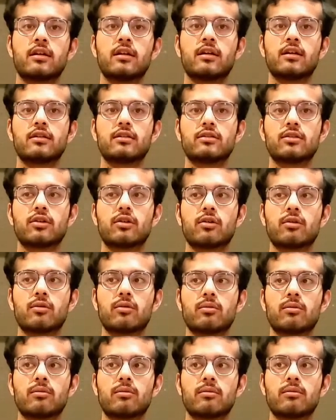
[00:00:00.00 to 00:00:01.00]

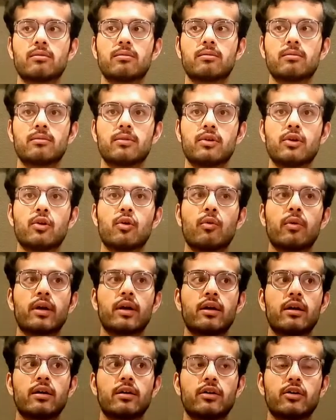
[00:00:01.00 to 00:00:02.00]
So
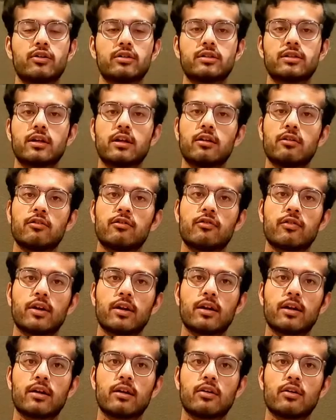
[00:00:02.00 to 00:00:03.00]
knowing yourself
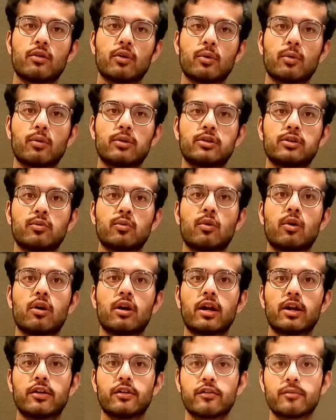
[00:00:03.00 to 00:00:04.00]
and knowing what you want
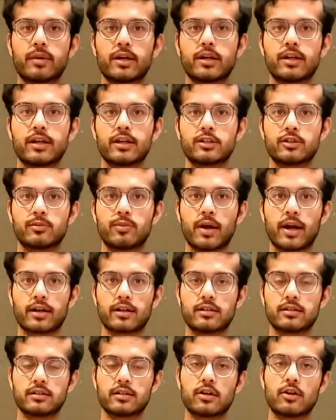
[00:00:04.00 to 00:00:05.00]
out of your meditation
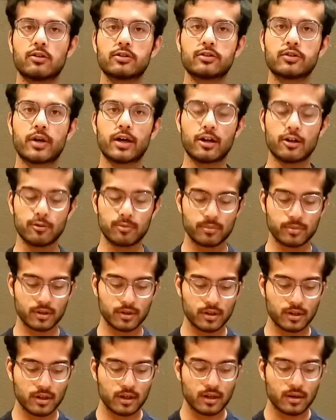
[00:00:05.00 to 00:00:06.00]
practice can also help.
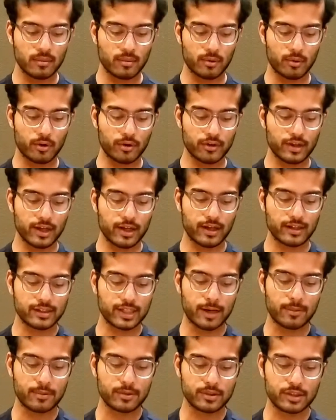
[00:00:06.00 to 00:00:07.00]
But one of the
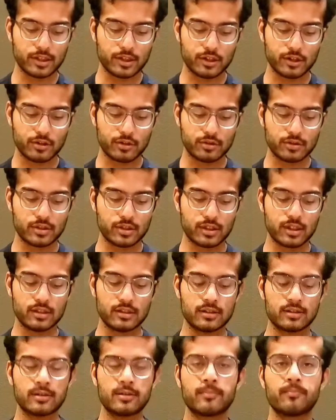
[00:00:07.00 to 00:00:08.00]
examples they used
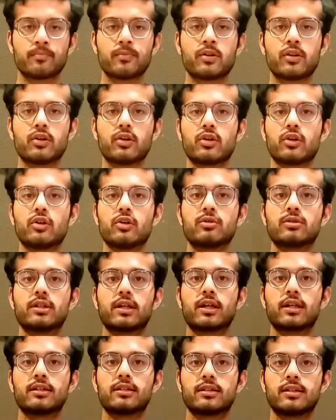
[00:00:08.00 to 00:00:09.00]
is you can use a
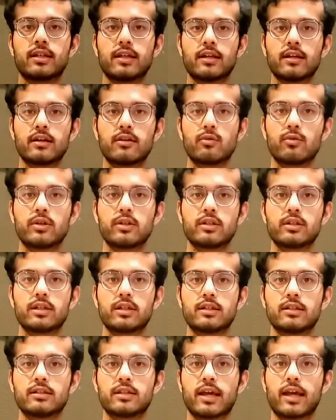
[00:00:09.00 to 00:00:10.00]
kasina, which
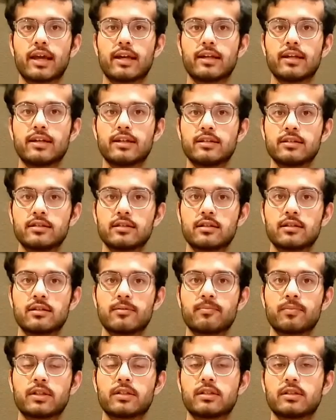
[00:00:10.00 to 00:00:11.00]
is a disc.
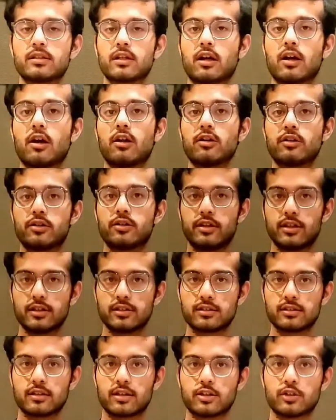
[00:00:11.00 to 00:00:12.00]
This is a colored
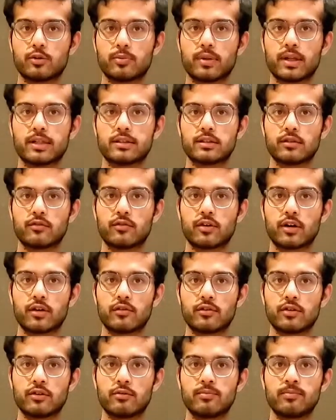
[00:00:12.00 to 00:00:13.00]
disc that you place in front of
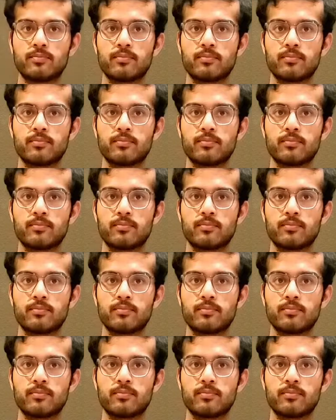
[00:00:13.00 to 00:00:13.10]
you.